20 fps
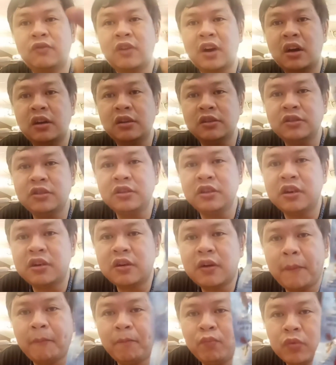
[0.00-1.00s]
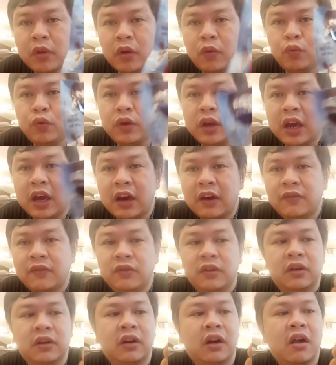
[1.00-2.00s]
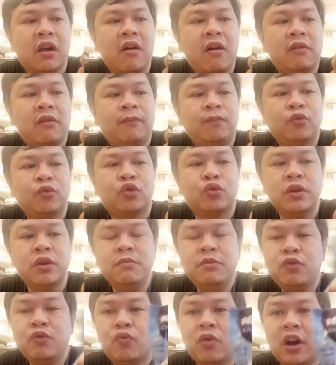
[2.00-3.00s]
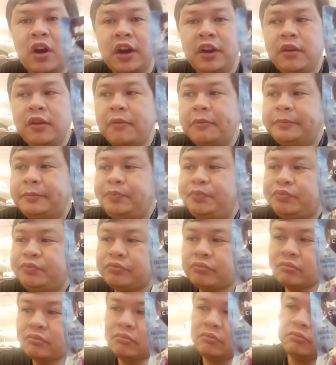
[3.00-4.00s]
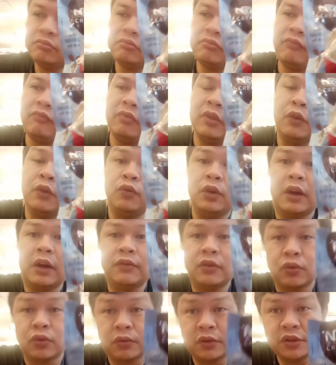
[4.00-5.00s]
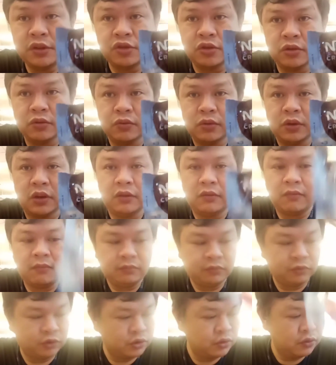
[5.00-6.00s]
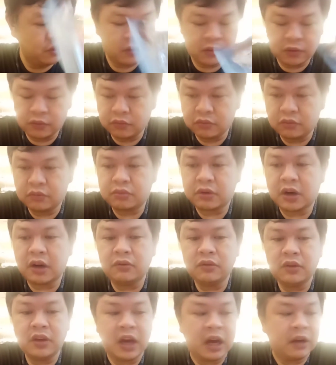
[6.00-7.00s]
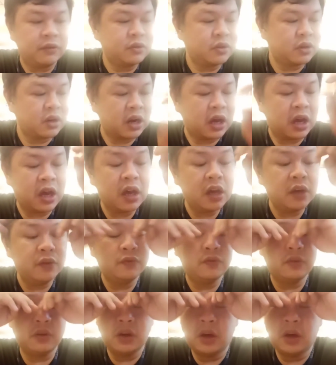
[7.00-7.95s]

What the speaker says: variants here. We have the creamy white. We have the original one. So probably after I've